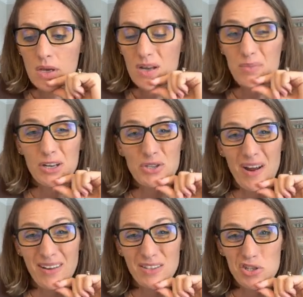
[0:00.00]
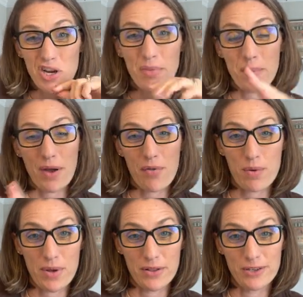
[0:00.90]
And I'm gonna try not to talk about my
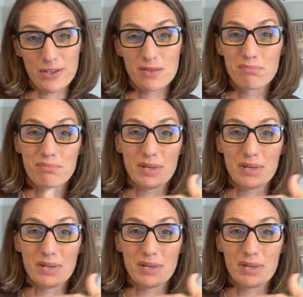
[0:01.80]
other pillars,